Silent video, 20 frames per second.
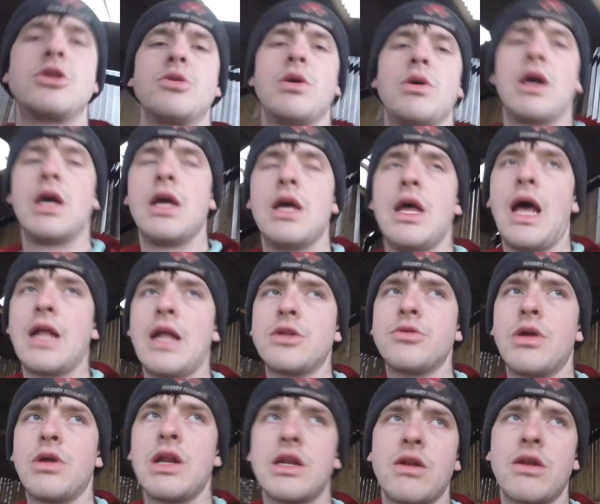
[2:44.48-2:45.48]
do a
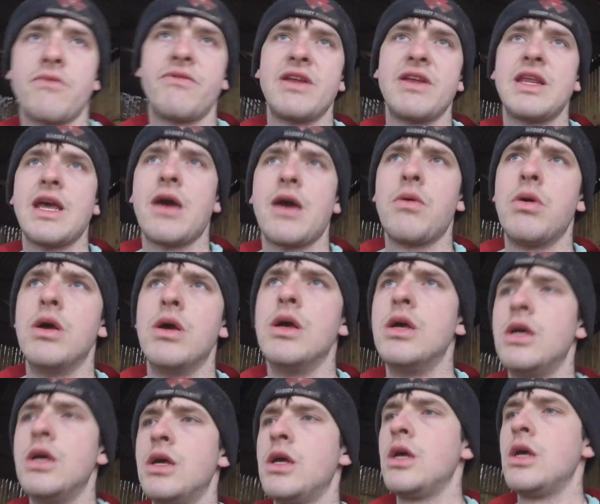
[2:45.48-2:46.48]
little video
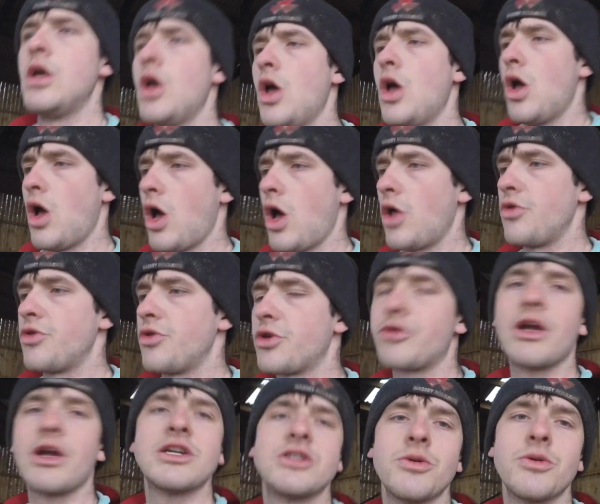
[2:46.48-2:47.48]
on the
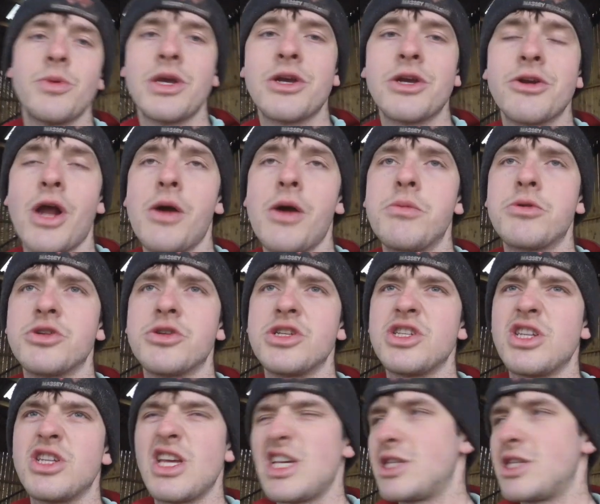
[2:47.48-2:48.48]
grass that we grow, because
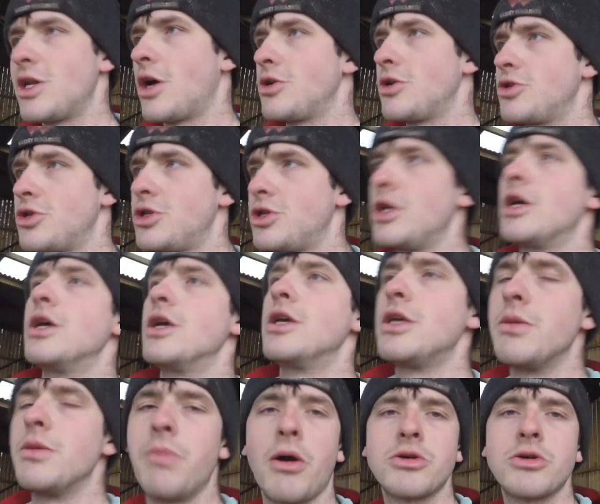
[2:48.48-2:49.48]
it's not just your
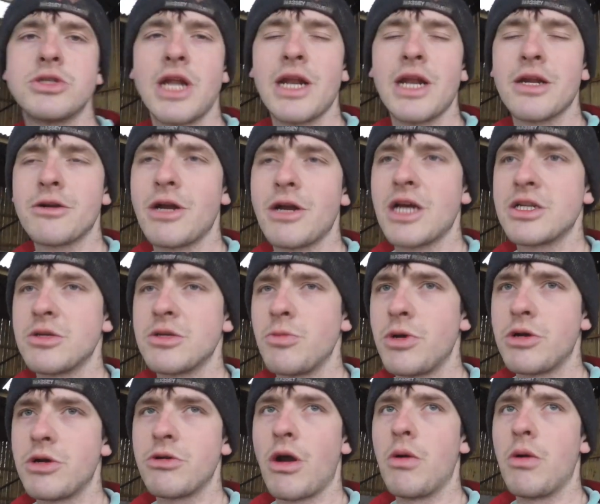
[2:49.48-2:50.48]
bog standard grass.
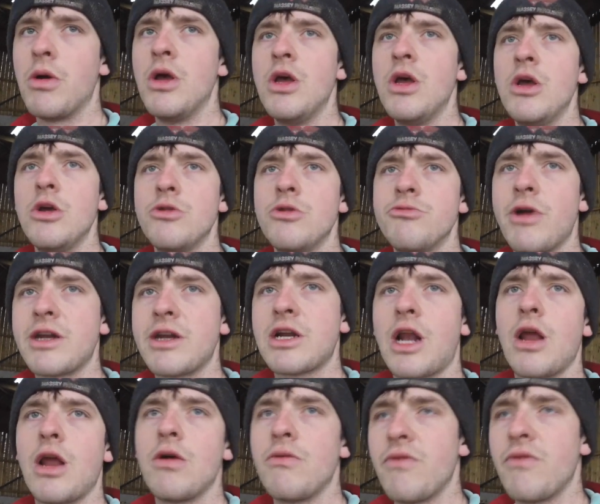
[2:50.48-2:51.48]
We grow red
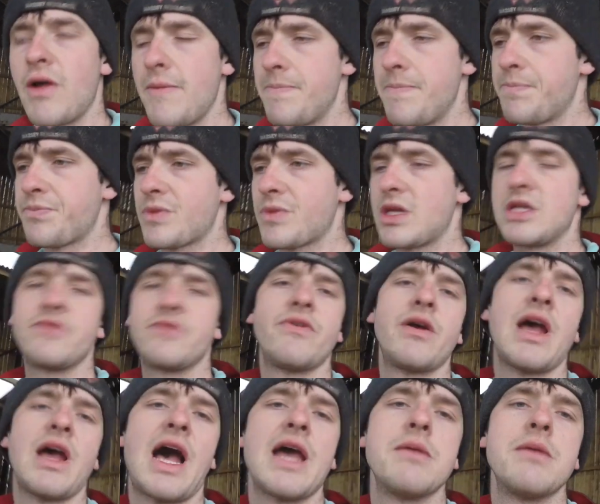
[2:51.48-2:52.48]
clover. It's
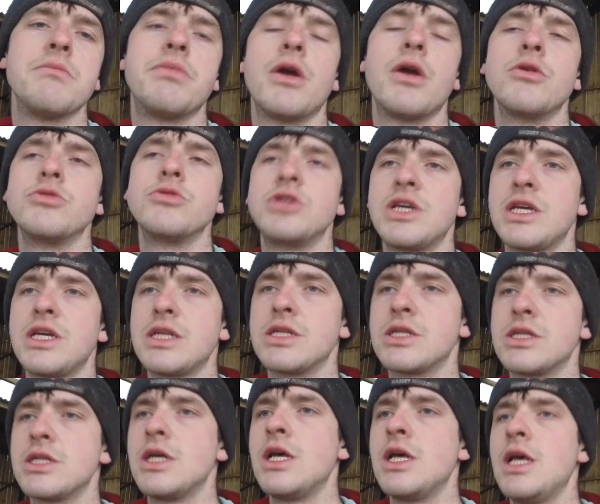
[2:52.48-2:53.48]
very high in
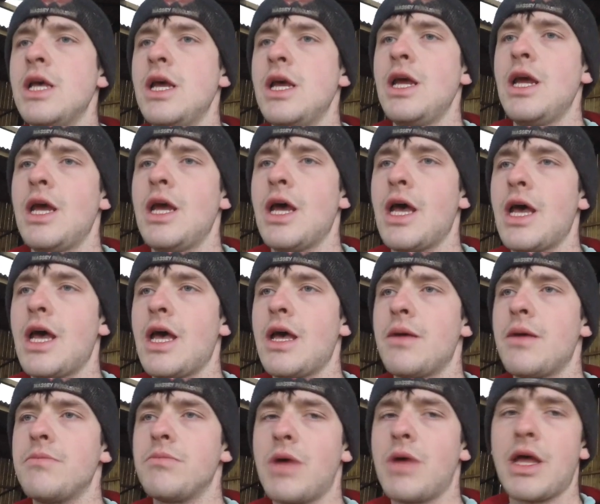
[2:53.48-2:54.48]
proteins,
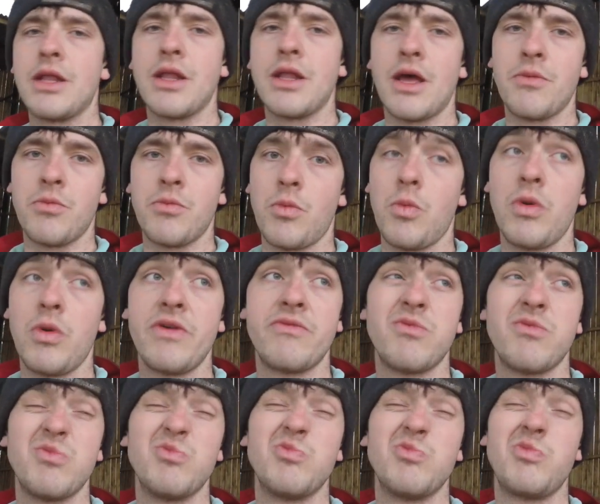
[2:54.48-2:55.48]
and we've
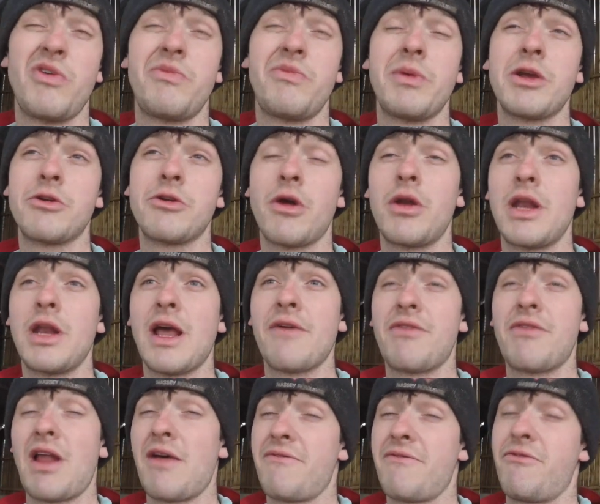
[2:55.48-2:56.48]
been growing it now
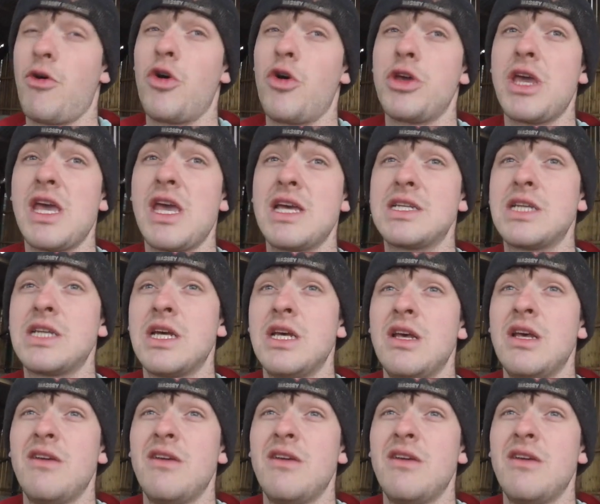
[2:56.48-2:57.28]
for like 5 years,